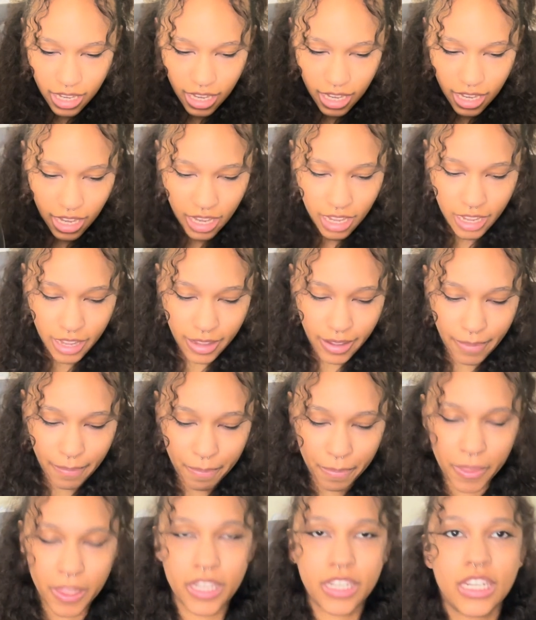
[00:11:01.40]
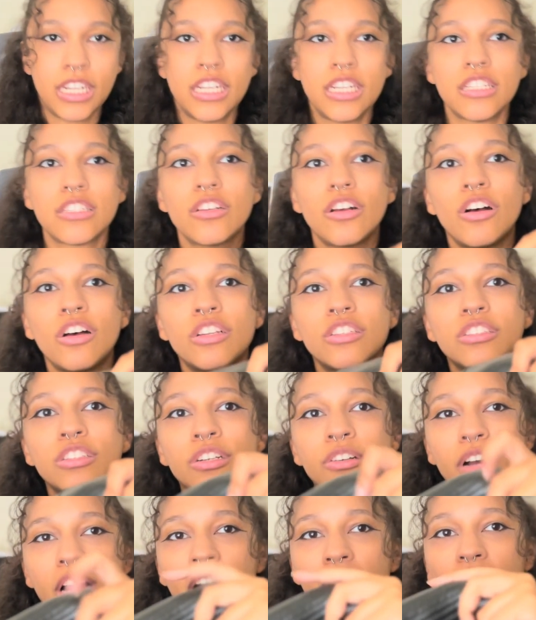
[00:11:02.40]
The knees
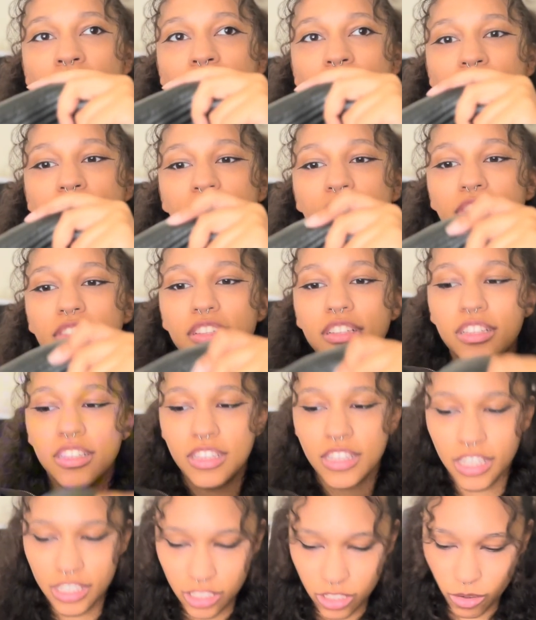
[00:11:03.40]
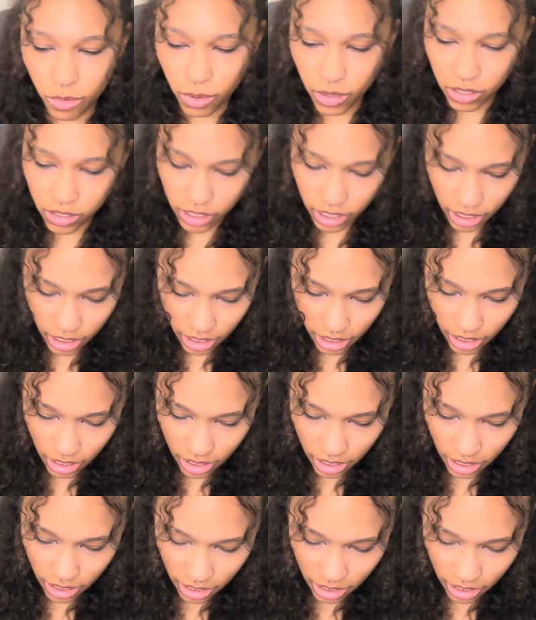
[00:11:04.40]
also have this quilted,